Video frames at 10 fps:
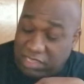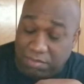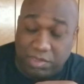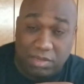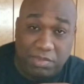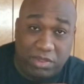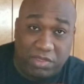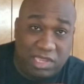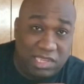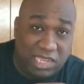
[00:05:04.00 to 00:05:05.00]
10mm or
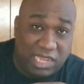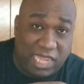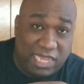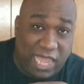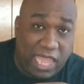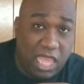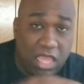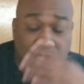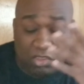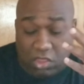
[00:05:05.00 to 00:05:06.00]
anything like that.
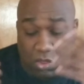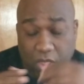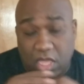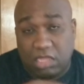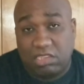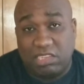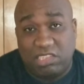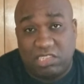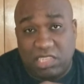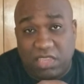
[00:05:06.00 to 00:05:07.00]
So
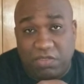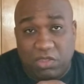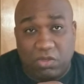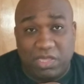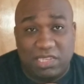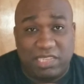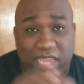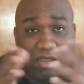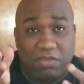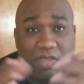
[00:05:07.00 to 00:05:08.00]
just to give you a little
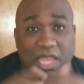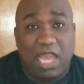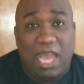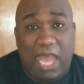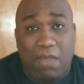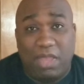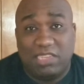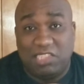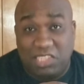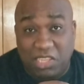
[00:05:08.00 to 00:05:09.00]
insight of how I
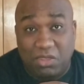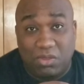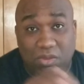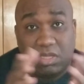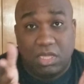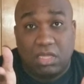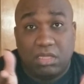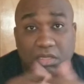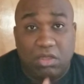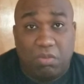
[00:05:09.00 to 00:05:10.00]
still,
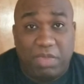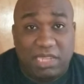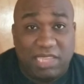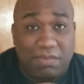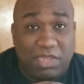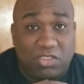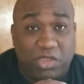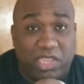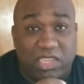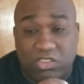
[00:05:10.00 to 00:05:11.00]
maintain my
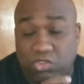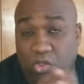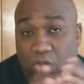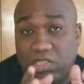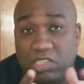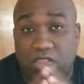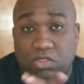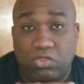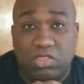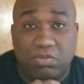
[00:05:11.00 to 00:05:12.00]
trigger control and still
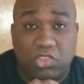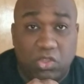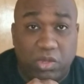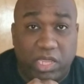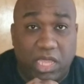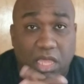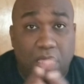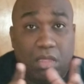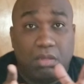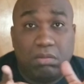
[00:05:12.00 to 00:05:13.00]
do some shooting,
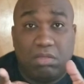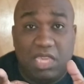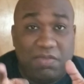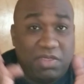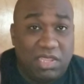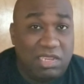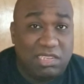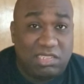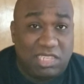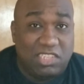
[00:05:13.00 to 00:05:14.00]
even in
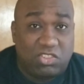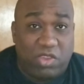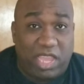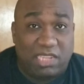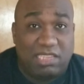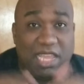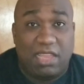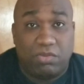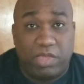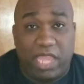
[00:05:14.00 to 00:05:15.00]
these trying
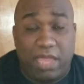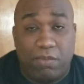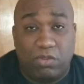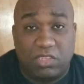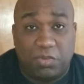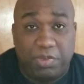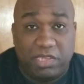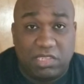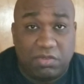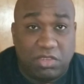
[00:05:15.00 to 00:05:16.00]
times where ammo is
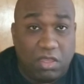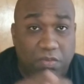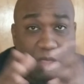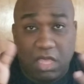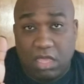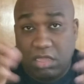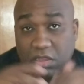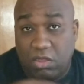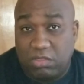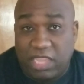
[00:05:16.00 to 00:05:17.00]
expensive. So,
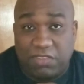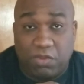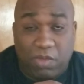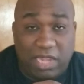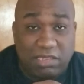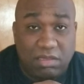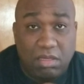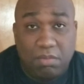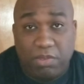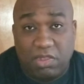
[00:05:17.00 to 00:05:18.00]
thanks for watching.
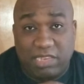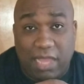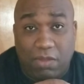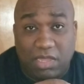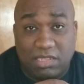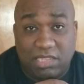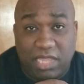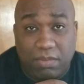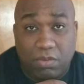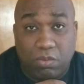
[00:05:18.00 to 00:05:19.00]
Barnes Howell Hunting
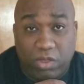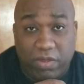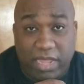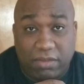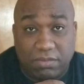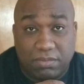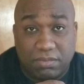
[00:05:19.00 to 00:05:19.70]
Team, we're out.